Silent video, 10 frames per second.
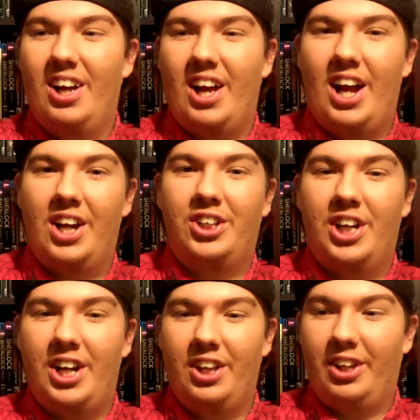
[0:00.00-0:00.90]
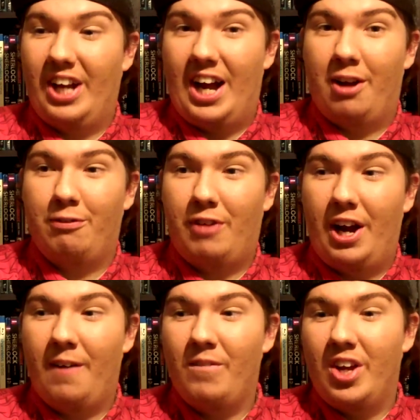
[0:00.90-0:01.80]
handshake and the guy on
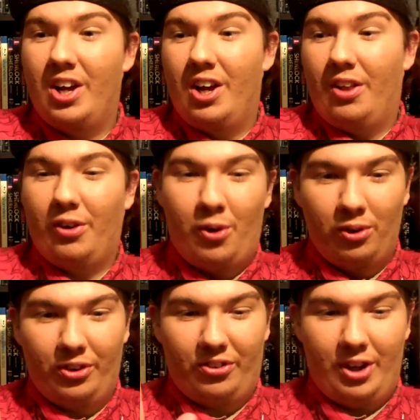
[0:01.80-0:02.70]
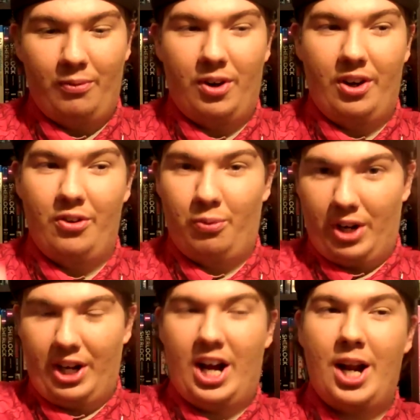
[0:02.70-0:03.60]
fire. The coolest thing was
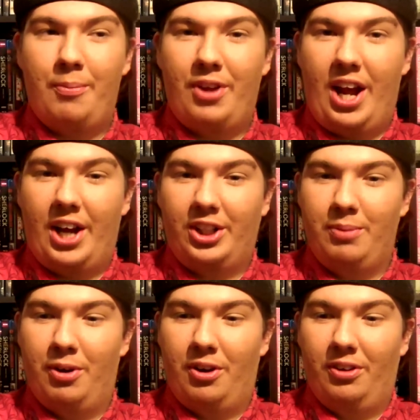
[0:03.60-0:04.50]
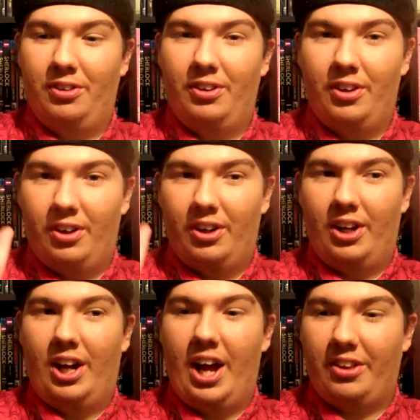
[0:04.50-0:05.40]
when I got up to Ashleigh Ball
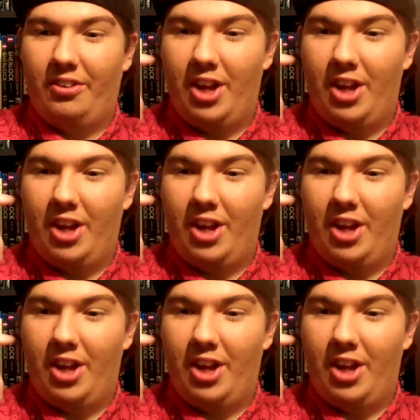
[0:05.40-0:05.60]
at the